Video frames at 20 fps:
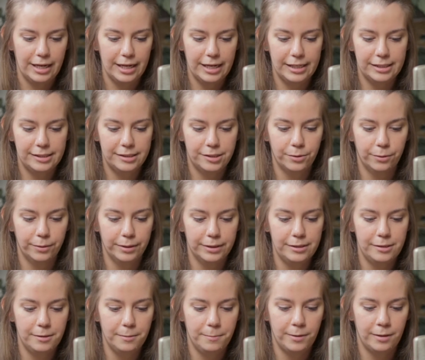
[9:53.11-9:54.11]
is going
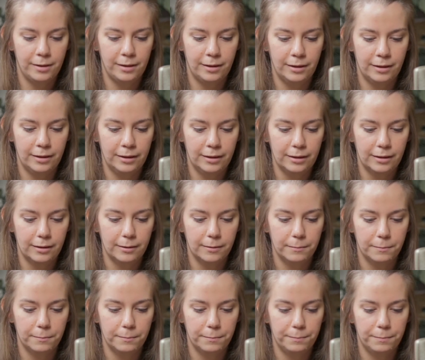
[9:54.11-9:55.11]
to be
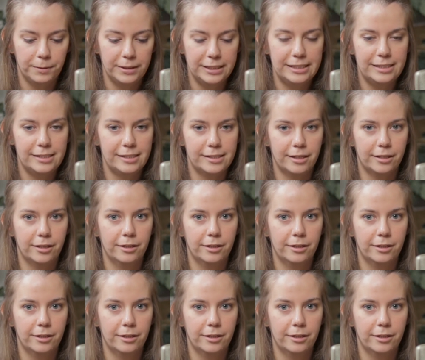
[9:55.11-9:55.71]
places that